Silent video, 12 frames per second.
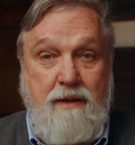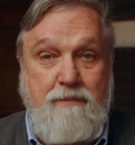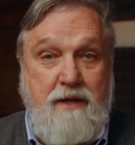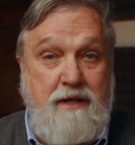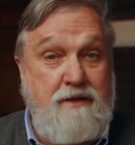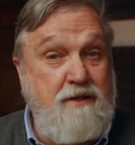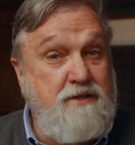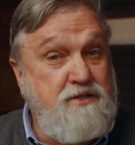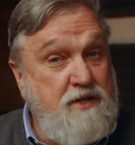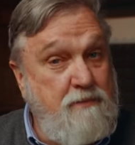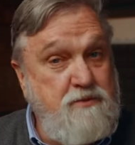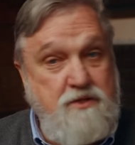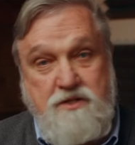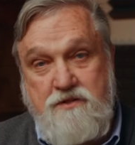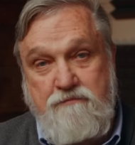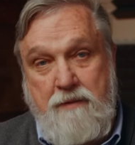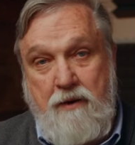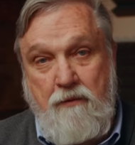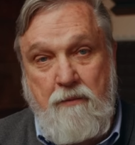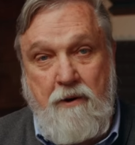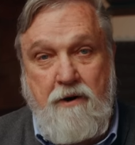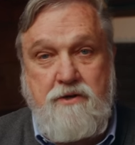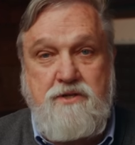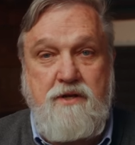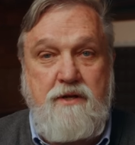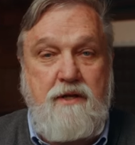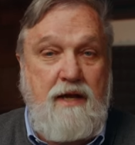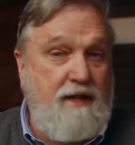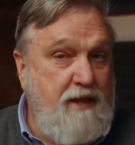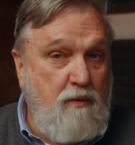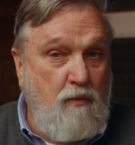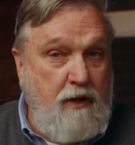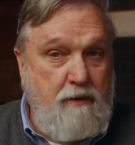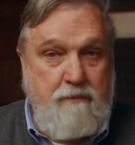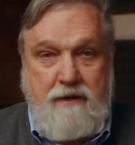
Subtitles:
me get to the substance of my remarks, and then we can be